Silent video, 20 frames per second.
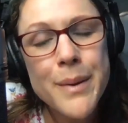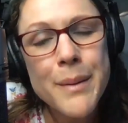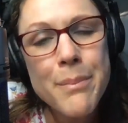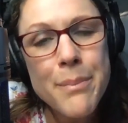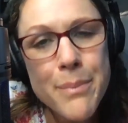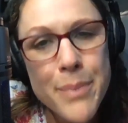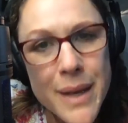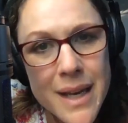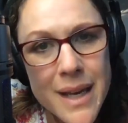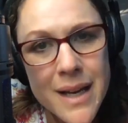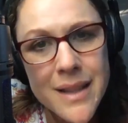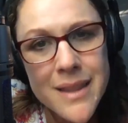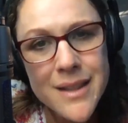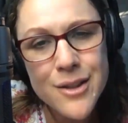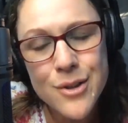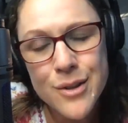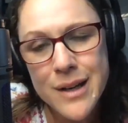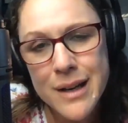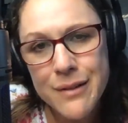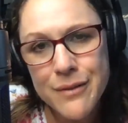But be on the
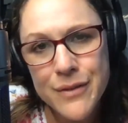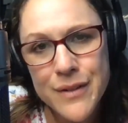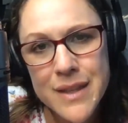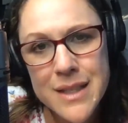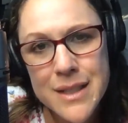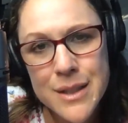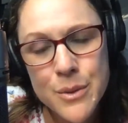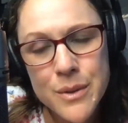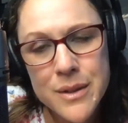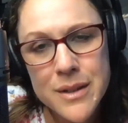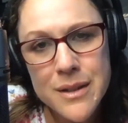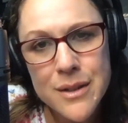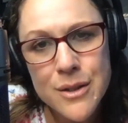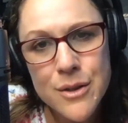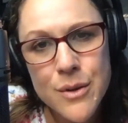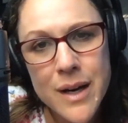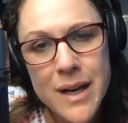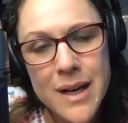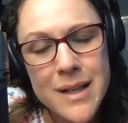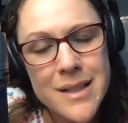lookout for these quizzes,
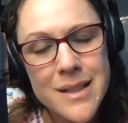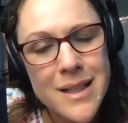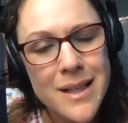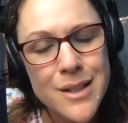you guys.